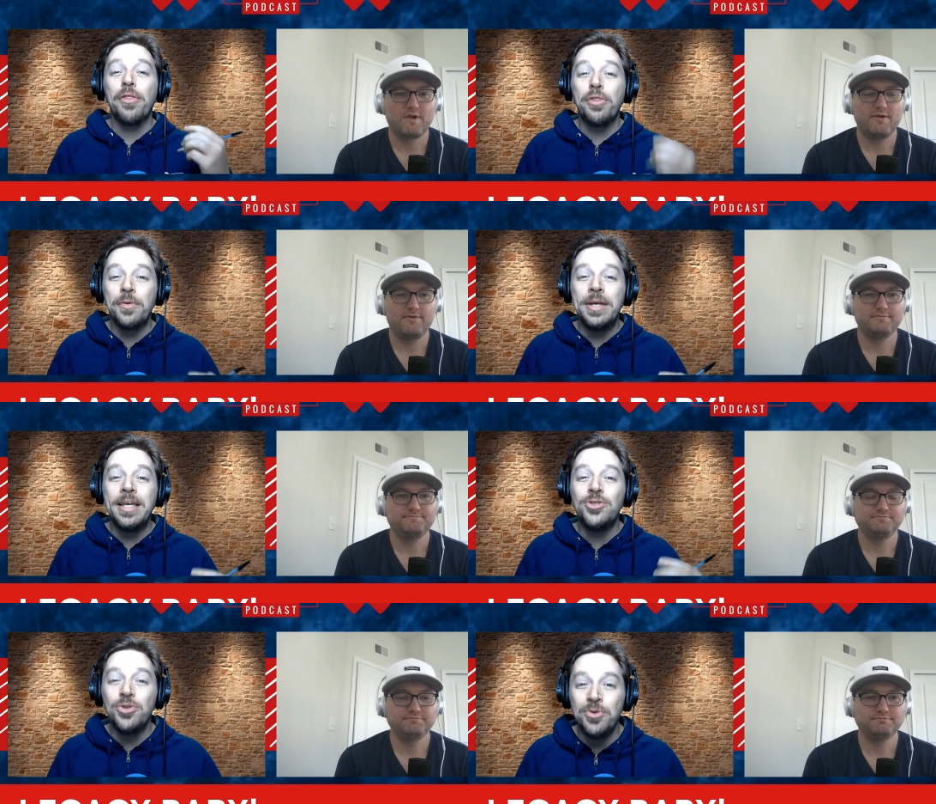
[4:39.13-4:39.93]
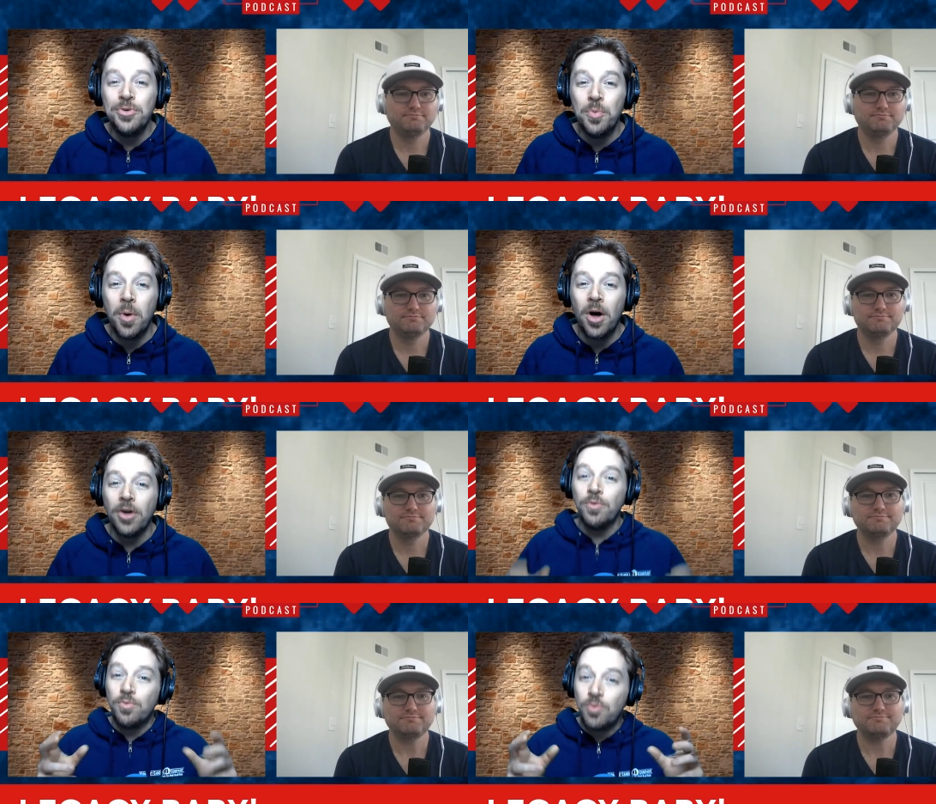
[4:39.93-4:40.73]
Speaker 1: three, two, one,